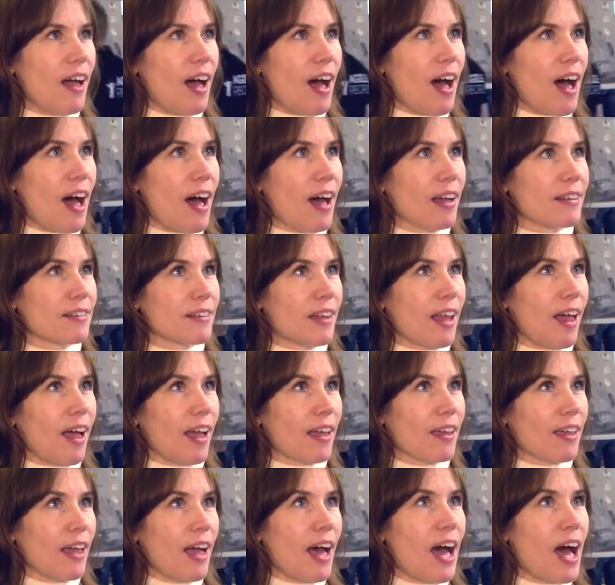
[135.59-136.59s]
and
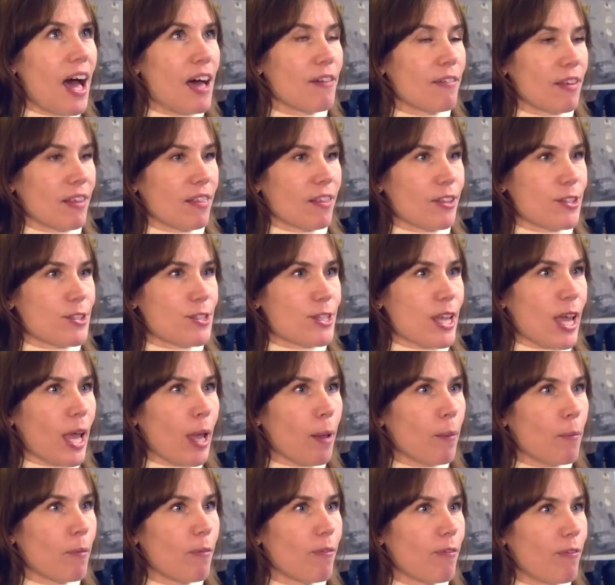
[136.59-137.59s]
like having the
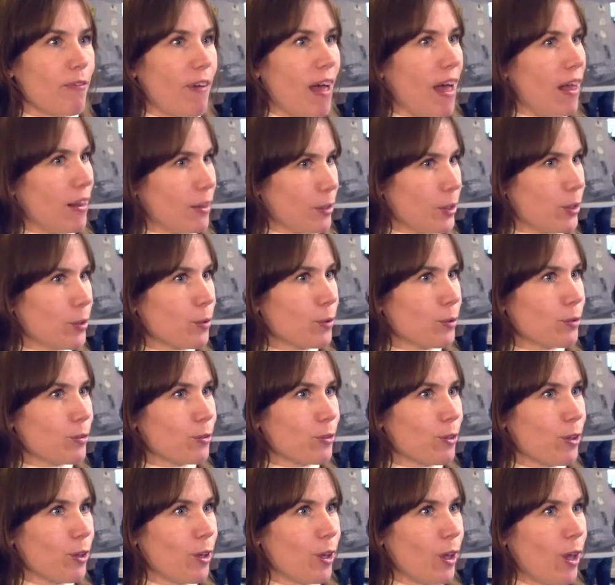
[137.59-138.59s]
same
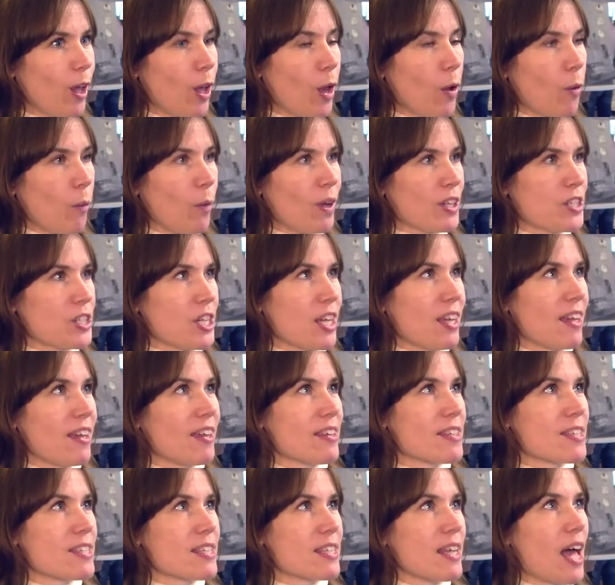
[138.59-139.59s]
values, which
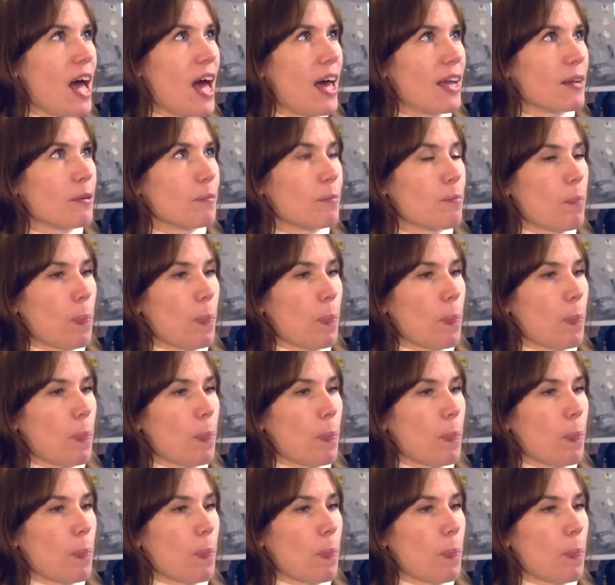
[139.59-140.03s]
is that